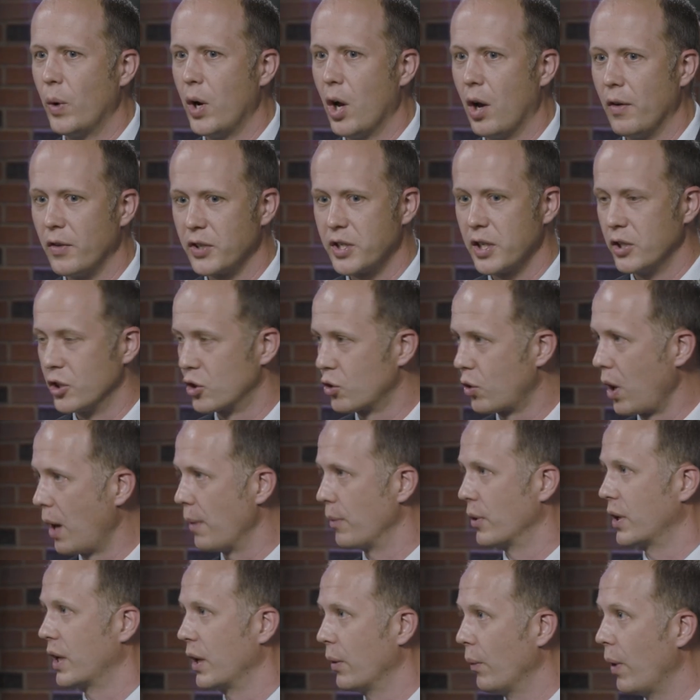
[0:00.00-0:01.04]
we all of a sudden
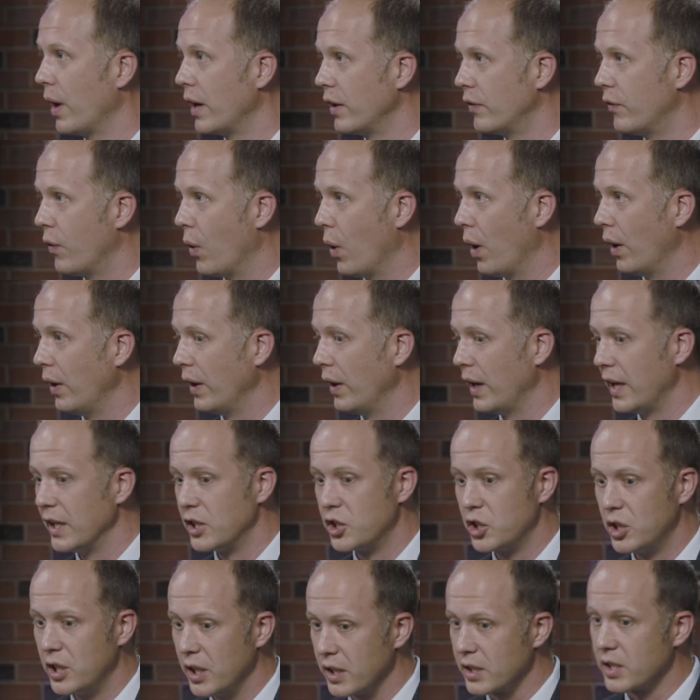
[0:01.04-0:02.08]
scramble to get ready for.
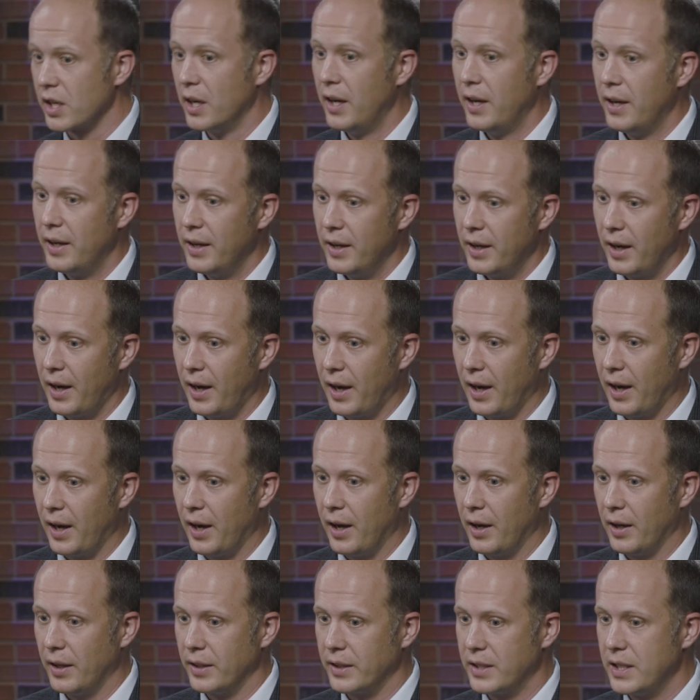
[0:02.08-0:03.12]
It's just
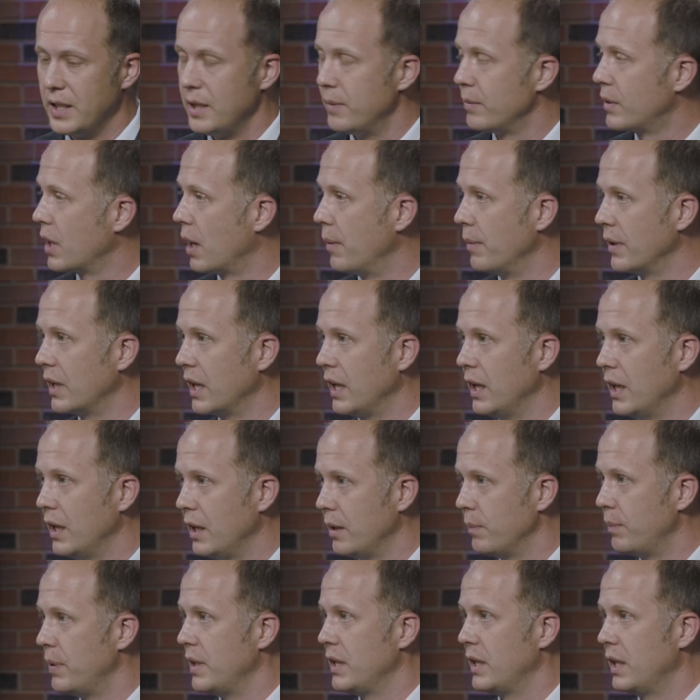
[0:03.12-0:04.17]
uh, team coming in
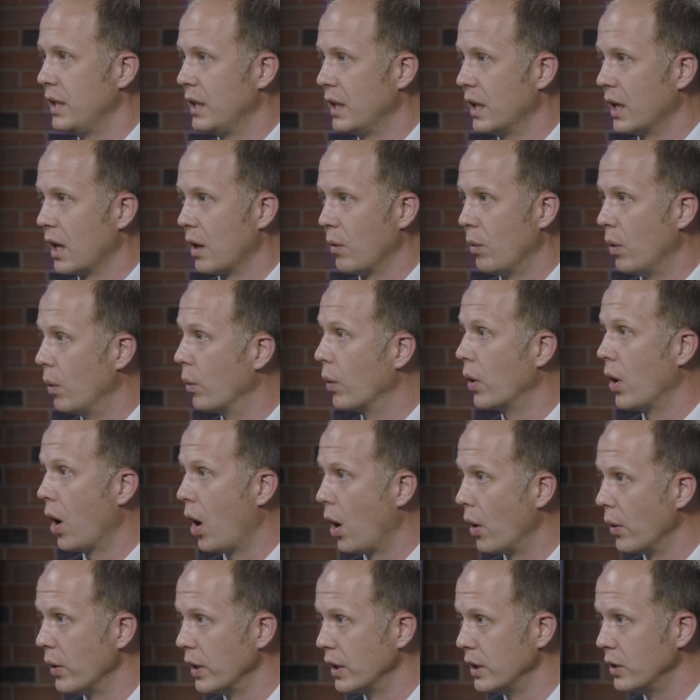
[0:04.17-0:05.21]
and peeking in on what we're
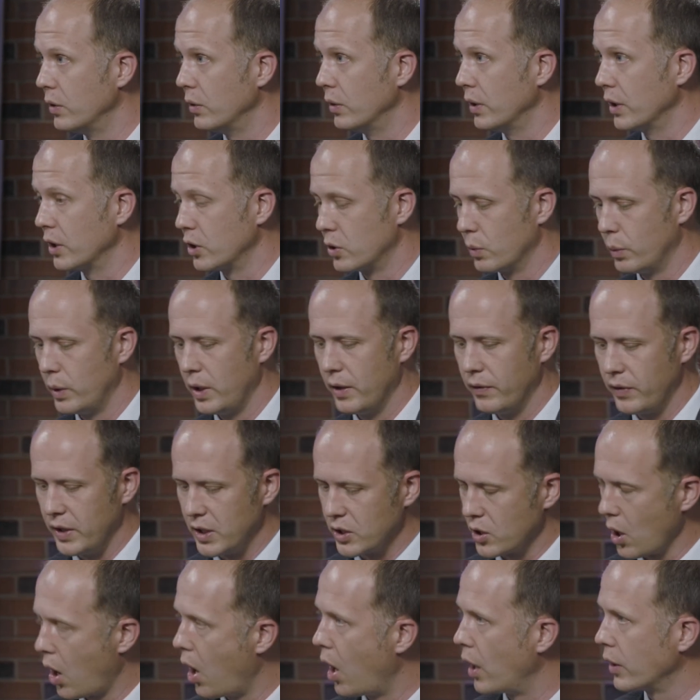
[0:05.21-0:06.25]
already doing. So we right. have
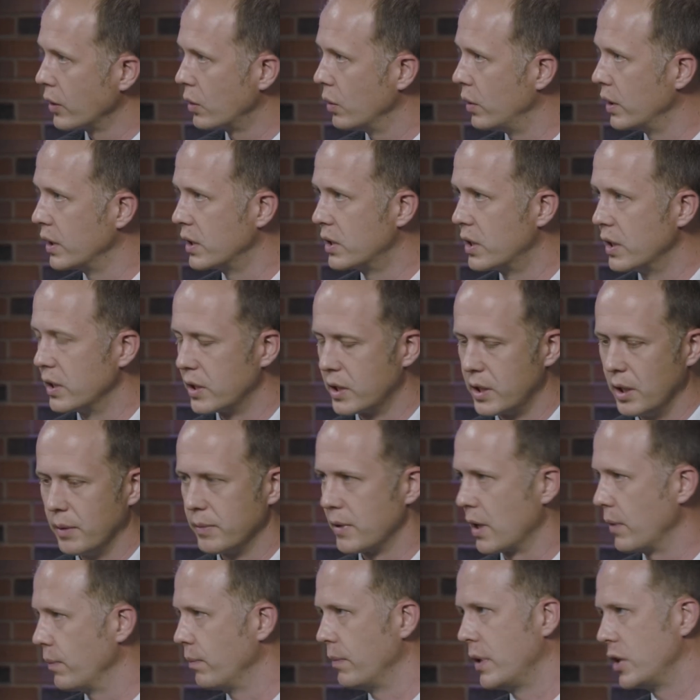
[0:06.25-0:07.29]
these ongoing
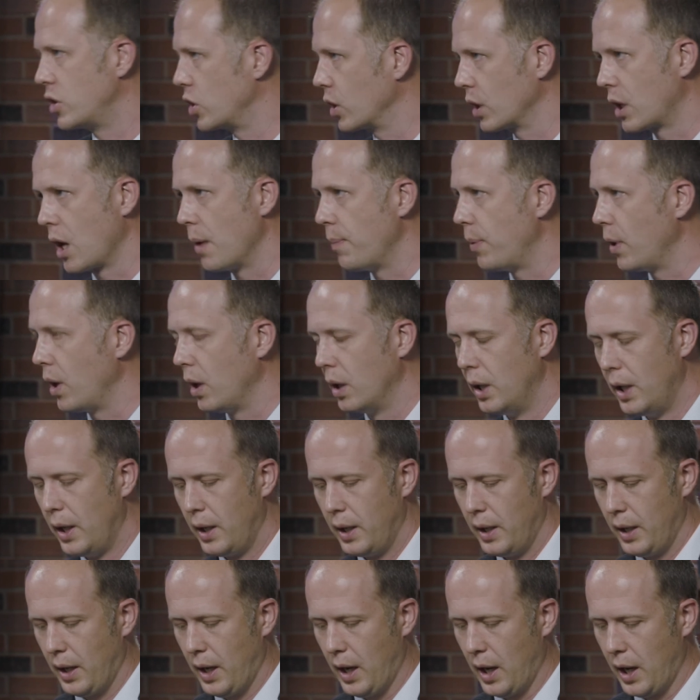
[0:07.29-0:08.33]
systems. I'll mention a couple.
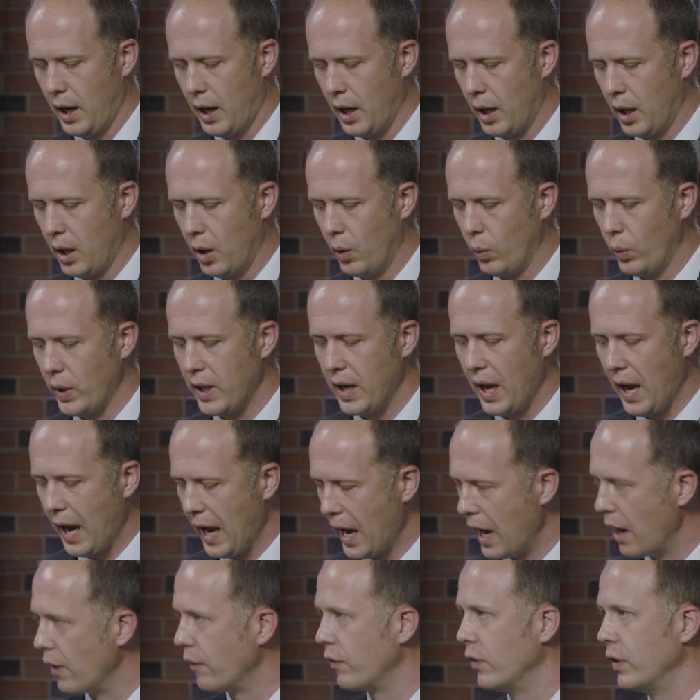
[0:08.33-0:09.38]
Uh, we
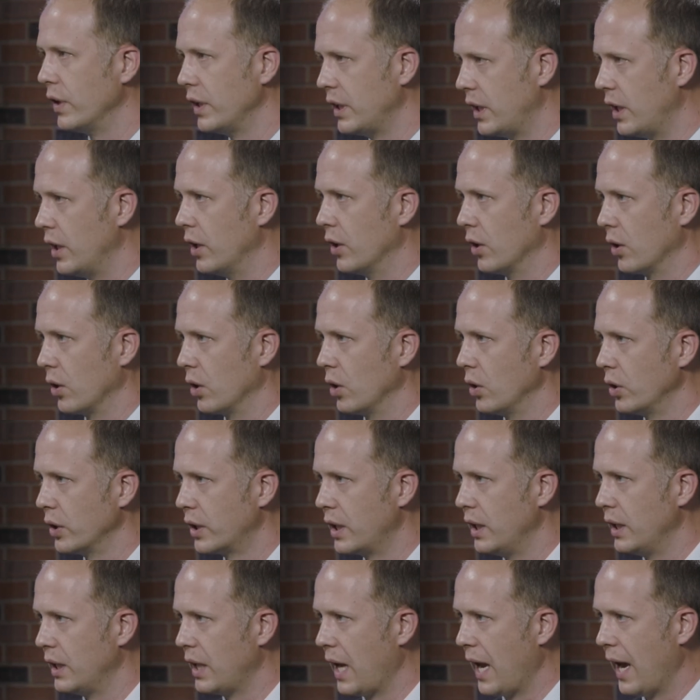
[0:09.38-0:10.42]
every year
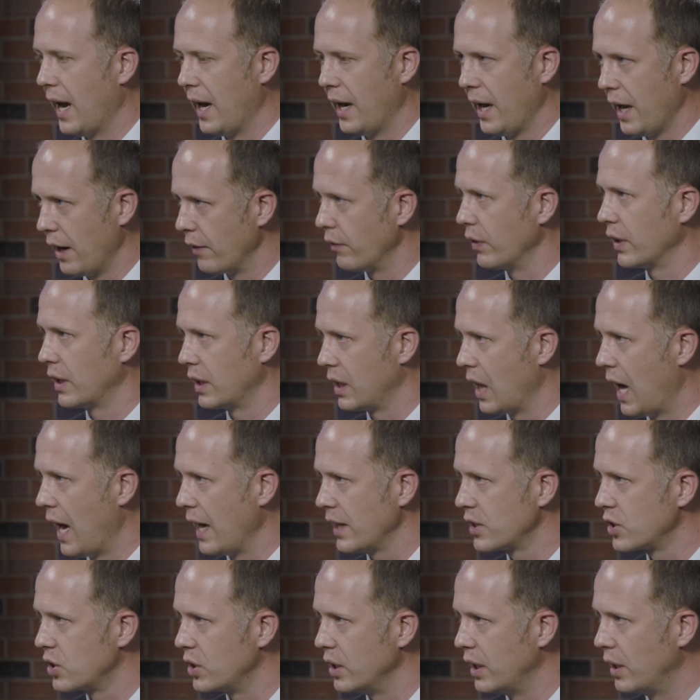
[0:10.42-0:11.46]
looking at every
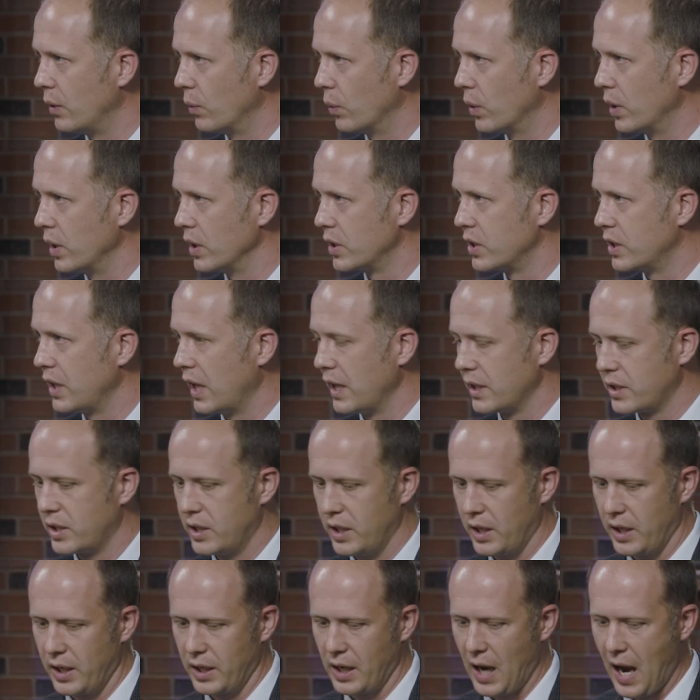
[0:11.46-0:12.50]
class and we're
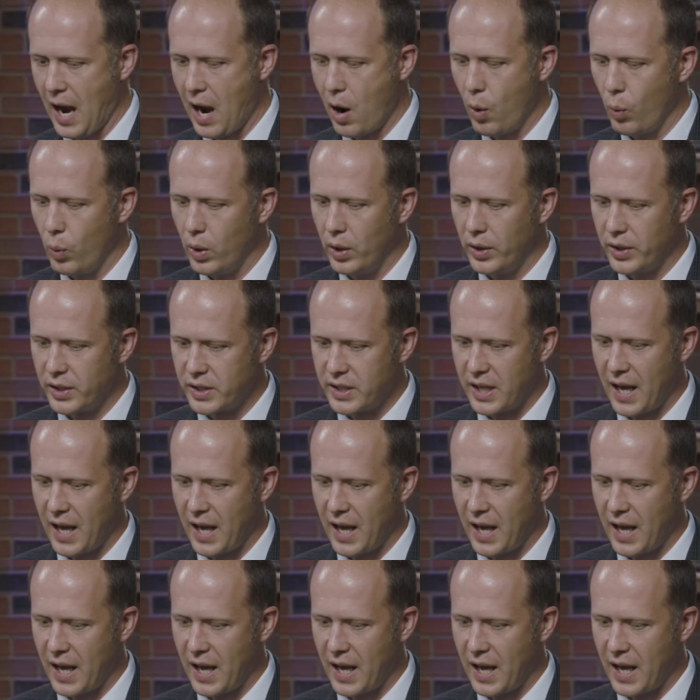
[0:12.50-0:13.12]
assessing how well does